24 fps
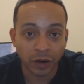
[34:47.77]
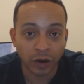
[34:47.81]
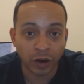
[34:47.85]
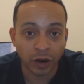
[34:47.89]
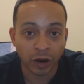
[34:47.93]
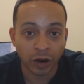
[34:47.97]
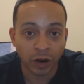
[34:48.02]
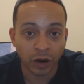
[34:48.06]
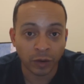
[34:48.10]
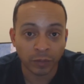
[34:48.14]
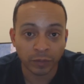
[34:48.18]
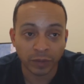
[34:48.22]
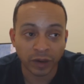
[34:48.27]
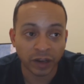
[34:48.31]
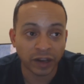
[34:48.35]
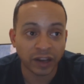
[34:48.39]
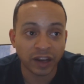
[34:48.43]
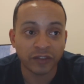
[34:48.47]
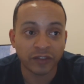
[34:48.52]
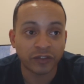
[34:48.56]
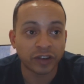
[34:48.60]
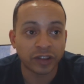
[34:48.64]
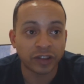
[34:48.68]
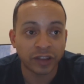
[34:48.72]
Um, it
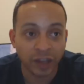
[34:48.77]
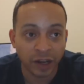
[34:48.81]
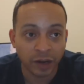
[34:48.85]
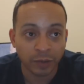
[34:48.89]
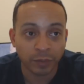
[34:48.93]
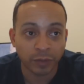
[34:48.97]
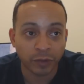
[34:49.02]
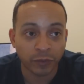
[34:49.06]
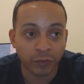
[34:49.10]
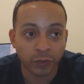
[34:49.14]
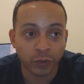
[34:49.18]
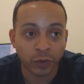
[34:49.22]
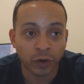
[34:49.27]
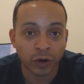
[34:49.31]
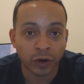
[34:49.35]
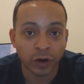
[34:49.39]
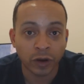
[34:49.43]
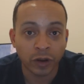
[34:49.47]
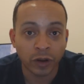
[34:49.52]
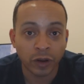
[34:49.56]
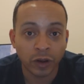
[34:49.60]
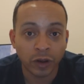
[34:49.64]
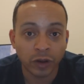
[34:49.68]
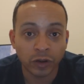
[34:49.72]
never did it
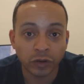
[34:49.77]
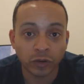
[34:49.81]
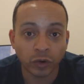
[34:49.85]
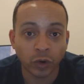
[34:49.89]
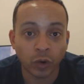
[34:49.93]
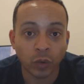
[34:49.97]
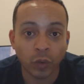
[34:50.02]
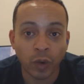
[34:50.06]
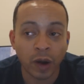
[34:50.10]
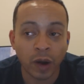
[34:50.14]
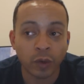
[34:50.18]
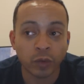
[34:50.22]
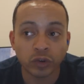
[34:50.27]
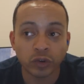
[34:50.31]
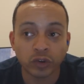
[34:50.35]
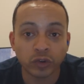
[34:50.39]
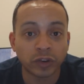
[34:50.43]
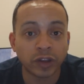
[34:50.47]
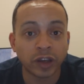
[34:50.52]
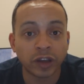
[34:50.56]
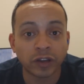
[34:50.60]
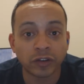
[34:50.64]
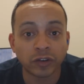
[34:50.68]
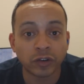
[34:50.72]
before, so why would
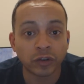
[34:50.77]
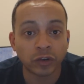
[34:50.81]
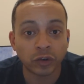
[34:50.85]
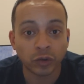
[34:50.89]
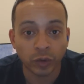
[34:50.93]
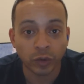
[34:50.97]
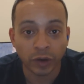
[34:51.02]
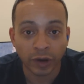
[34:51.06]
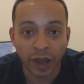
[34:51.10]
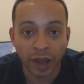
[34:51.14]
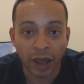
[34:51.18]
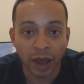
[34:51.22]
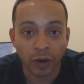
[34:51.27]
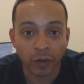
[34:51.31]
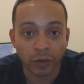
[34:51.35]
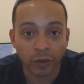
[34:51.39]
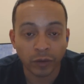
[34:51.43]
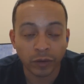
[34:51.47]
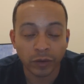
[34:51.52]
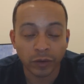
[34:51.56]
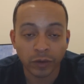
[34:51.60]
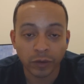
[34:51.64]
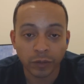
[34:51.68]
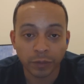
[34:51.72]
you think it's going to do it now?
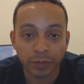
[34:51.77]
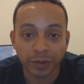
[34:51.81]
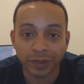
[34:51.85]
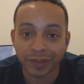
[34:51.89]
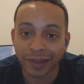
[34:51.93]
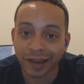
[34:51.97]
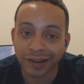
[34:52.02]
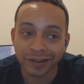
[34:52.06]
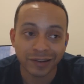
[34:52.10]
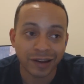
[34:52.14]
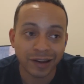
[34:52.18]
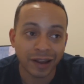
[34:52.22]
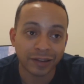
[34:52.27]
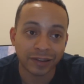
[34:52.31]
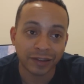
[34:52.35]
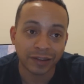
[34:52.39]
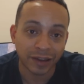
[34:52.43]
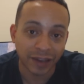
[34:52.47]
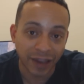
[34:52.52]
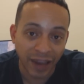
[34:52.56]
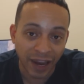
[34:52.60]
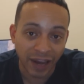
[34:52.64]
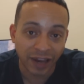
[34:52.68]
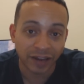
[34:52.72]
But that's not
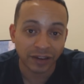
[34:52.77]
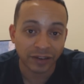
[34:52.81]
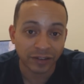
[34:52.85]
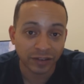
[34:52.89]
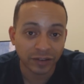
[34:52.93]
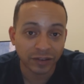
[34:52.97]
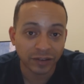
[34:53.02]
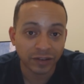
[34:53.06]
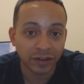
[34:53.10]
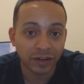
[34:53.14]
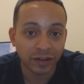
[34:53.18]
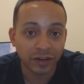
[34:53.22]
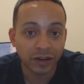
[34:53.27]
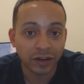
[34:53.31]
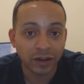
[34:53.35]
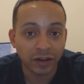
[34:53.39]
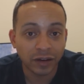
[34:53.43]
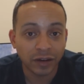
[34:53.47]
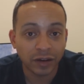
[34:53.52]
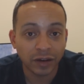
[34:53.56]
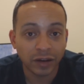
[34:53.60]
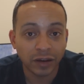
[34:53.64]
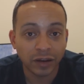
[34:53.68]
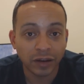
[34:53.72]
the case.
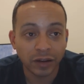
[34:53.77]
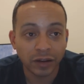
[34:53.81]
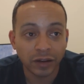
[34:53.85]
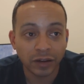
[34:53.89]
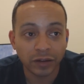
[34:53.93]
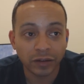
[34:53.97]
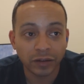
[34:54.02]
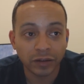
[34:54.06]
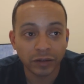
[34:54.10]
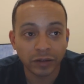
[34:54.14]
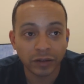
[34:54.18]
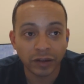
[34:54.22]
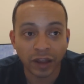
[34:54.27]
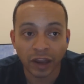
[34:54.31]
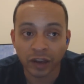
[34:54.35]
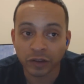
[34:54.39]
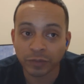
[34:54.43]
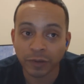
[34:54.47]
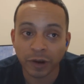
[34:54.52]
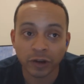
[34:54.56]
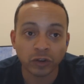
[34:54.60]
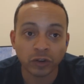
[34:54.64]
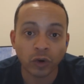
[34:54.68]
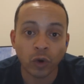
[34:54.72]

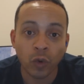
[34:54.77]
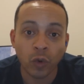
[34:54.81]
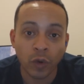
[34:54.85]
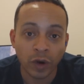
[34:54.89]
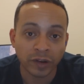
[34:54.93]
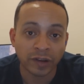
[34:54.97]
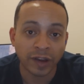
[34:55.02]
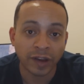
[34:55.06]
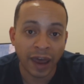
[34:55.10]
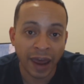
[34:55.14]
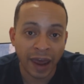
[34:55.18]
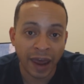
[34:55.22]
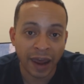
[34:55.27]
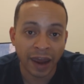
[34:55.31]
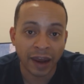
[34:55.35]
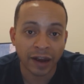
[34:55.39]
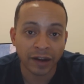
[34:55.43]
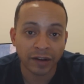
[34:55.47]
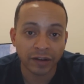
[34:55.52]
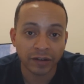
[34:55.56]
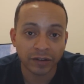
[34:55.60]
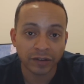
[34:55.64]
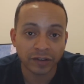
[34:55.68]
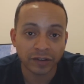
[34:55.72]
Xbox always
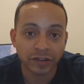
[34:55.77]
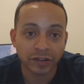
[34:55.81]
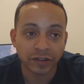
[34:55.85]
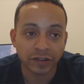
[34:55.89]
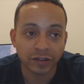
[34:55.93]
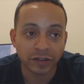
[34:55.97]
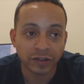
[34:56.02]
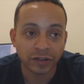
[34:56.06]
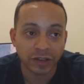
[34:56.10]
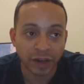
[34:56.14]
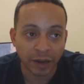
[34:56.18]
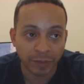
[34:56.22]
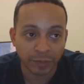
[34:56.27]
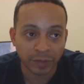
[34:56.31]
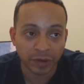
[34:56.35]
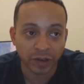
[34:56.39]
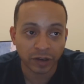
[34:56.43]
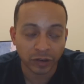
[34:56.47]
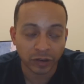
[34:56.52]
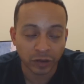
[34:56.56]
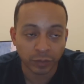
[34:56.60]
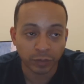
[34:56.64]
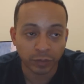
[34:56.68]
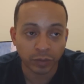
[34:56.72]
had
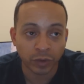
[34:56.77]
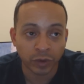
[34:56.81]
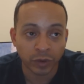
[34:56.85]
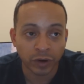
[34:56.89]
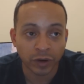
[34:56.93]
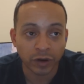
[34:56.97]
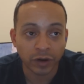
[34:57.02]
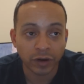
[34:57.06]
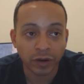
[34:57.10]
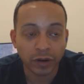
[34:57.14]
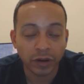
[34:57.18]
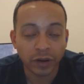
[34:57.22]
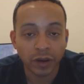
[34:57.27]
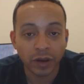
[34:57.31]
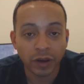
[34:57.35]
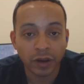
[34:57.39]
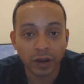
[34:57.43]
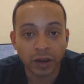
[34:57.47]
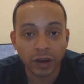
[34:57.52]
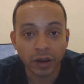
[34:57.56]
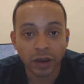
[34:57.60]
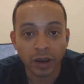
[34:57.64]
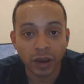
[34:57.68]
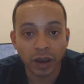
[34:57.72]
Japanese support
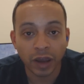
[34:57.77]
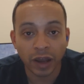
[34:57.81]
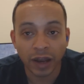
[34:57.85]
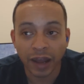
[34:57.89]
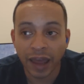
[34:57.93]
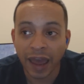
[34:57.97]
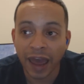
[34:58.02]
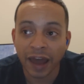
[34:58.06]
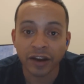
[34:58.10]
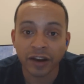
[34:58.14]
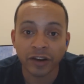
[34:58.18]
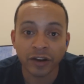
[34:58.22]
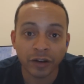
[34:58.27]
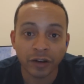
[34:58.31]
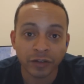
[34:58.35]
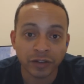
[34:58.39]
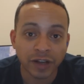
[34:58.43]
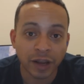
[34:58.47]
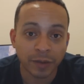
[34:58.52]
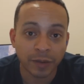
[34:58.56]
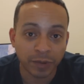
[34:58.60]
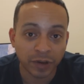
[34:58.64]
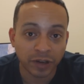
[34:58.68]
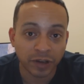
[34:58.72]
and it had
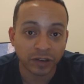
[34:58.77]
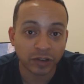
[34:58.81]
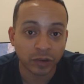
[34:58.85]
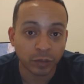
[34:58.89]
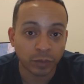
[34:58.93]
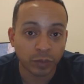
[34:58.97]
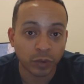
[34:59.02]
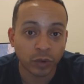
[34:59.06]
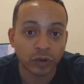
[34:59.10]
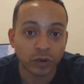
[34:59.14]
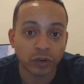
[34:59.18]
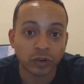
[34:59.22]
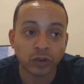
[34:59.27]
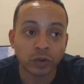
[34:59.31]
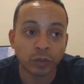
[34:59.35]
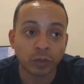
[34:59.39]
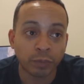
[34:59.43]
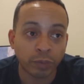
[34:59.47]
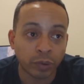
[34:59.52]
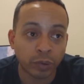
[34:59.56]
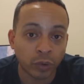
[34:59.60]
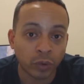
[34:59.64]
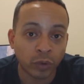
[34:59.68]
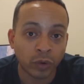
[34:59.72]
enough Japanese support
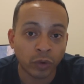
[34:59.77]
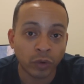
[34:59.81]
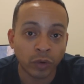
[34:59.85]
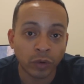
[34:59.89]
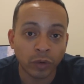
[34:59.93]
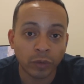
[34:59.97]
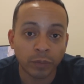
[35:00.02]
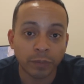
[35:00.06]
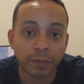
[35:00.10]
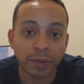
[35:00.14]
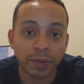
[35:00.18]
to pull